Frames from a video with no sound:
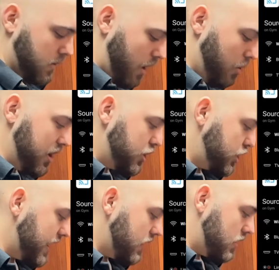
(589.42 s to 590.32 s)
Holy shit.
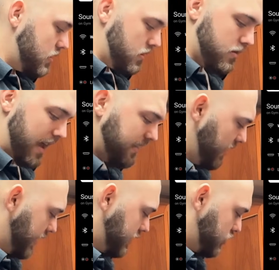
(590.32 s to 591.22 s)
That's
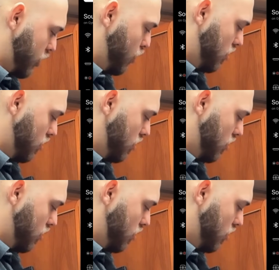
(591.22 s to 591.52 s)
like 2.